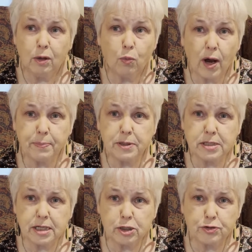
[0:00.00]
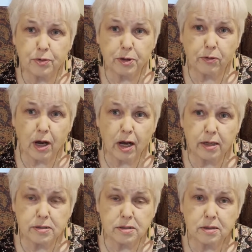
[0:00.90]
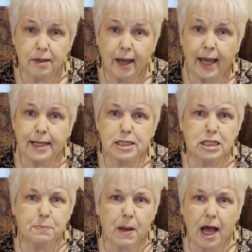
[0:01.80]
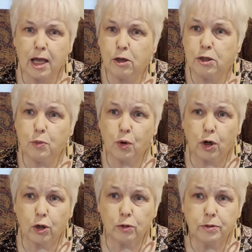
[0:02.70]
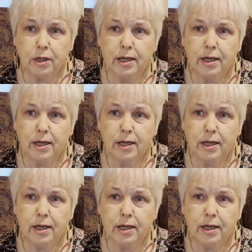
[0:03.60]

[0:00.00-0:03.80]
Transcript: wipe the tears from their eyes, and smile to the world,